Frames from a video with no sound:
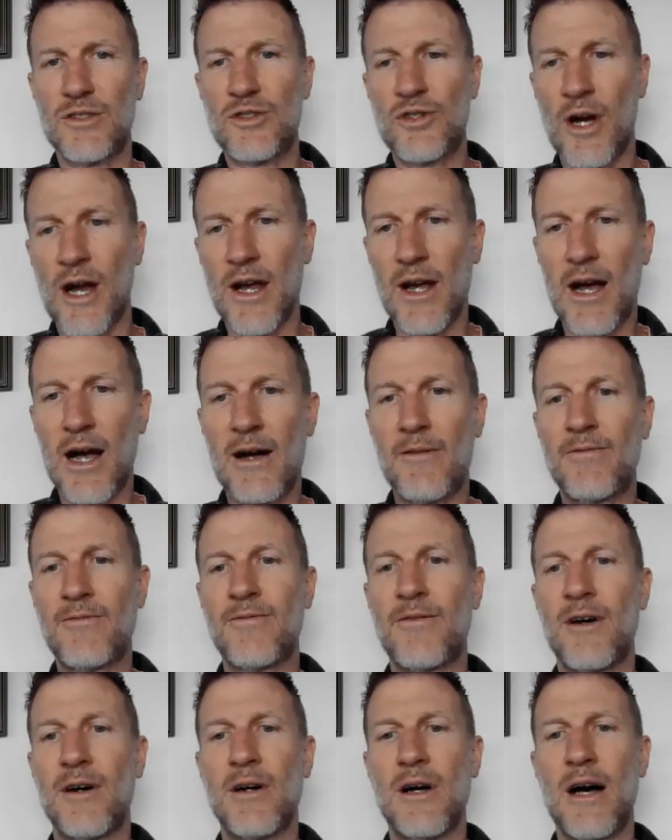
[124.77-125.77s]
trade-off
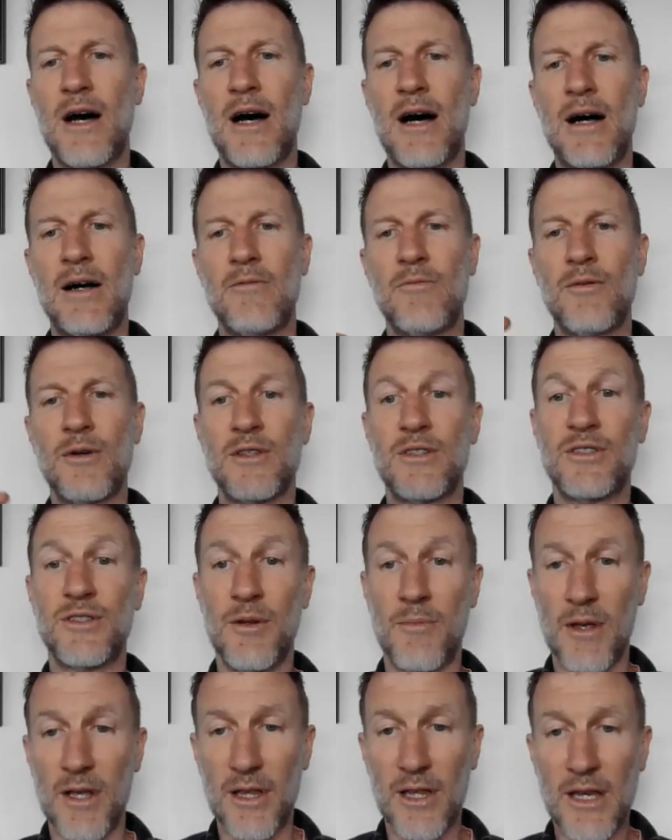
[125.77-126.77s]
with
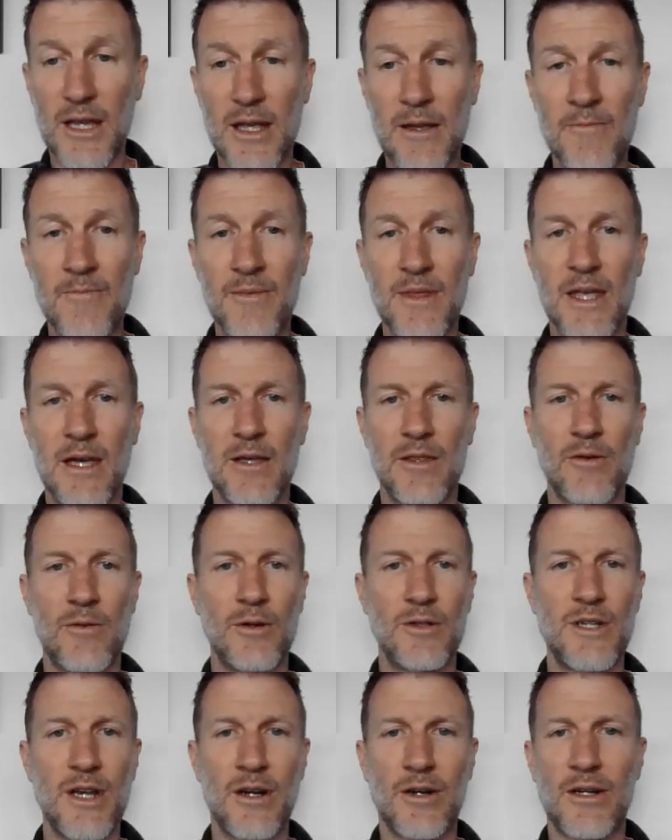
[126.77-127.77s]
stability, the
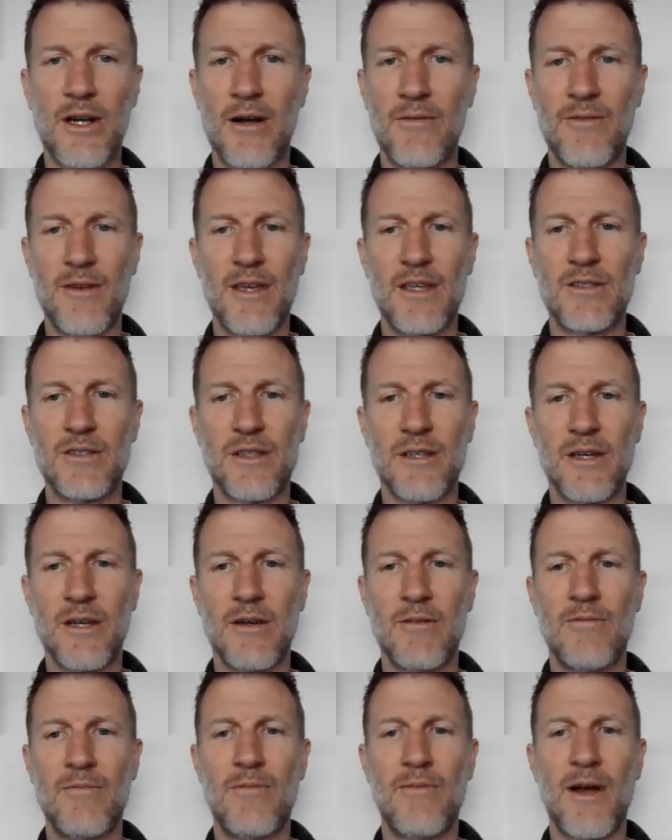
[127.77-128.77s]
rotator cuff is
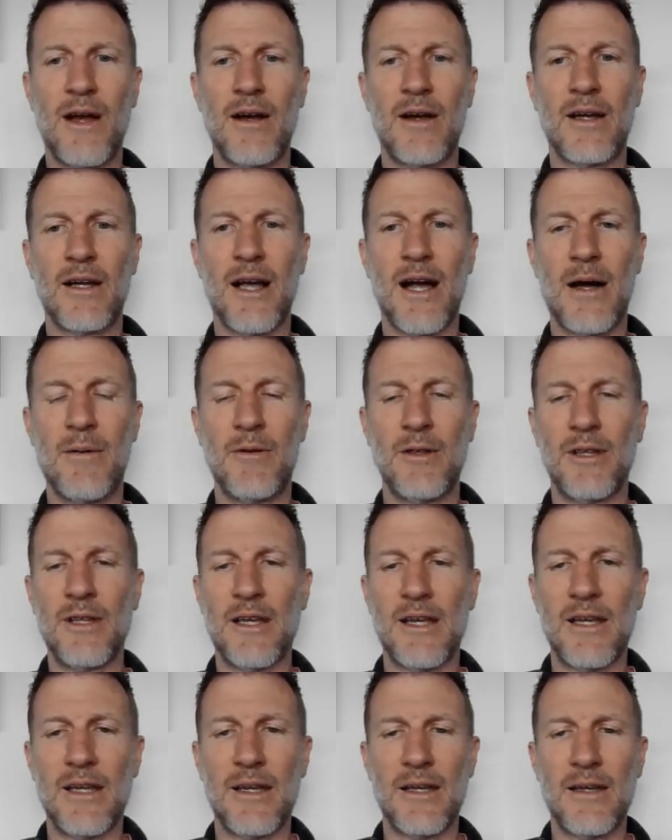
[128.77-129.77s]
very
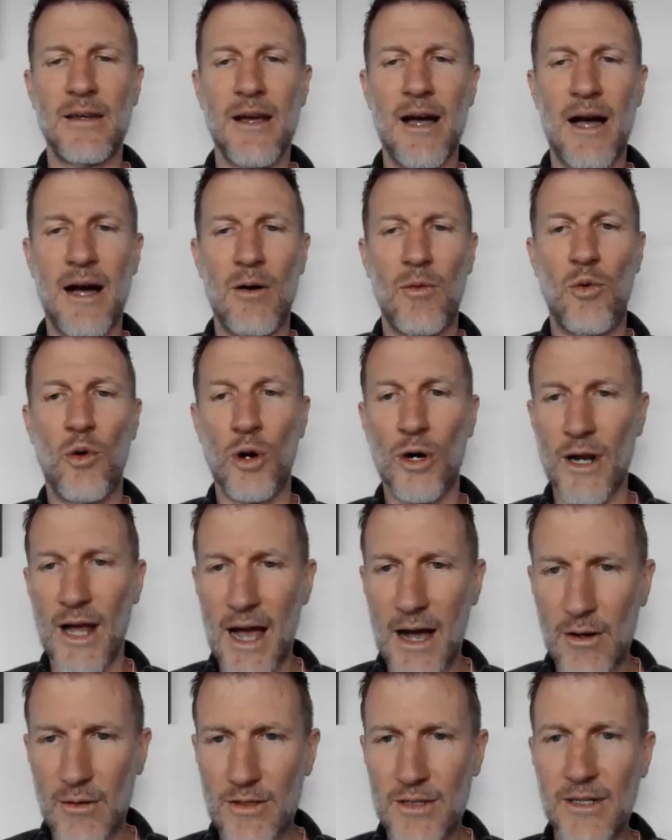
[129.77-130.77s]
commonly worn
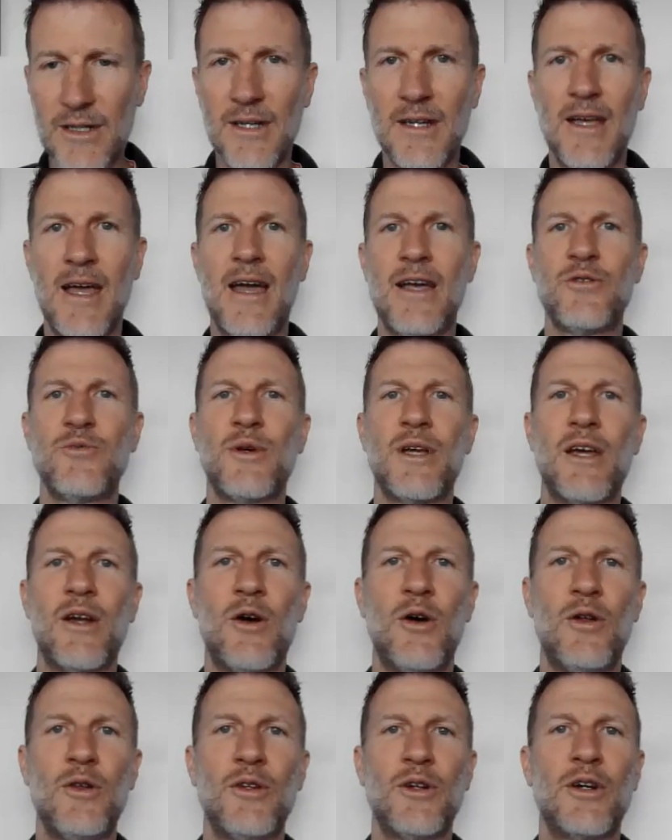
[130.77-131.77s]
out as we get
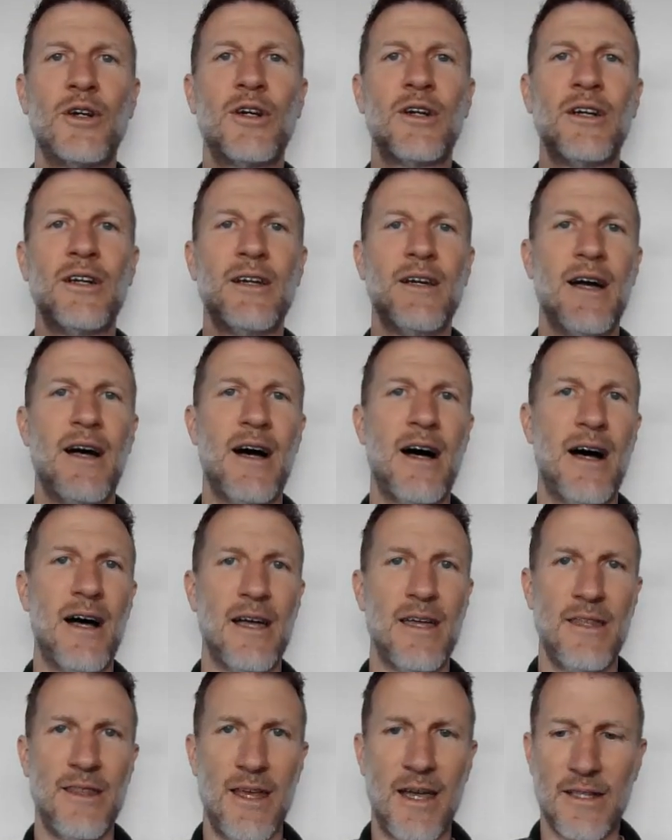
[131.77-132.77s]
older,
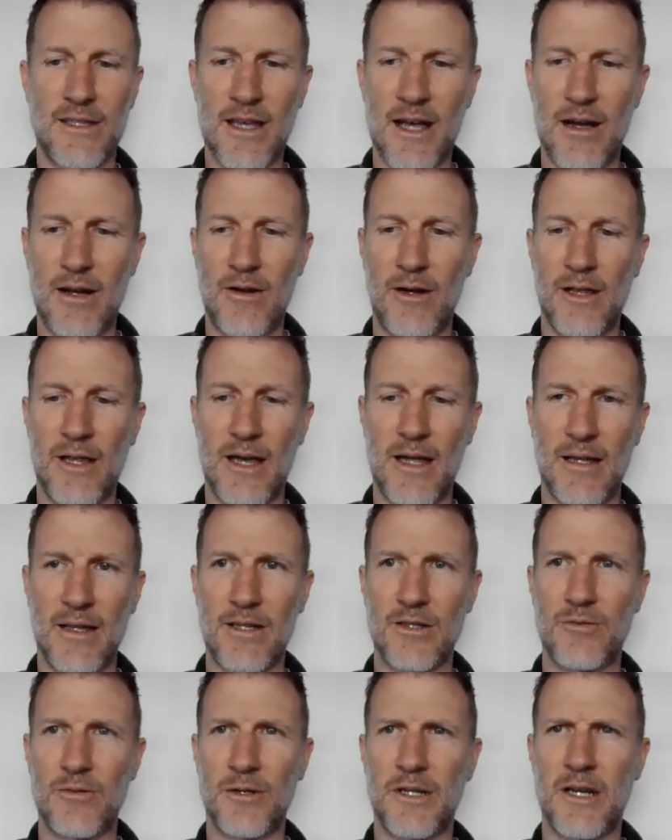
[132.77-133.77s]
and that's how a lot of
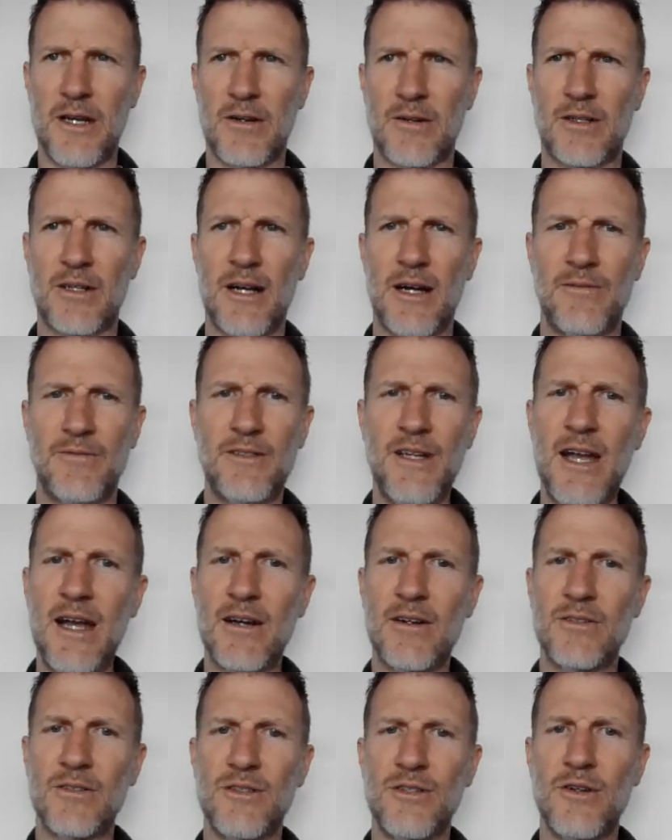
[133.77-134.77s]
these rotator cuff
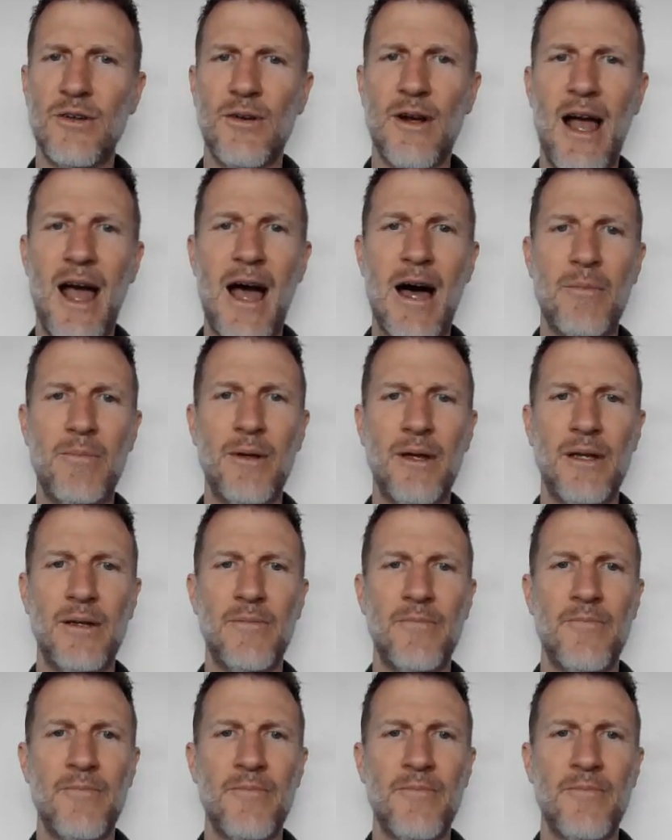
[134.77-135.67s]
tears do happen.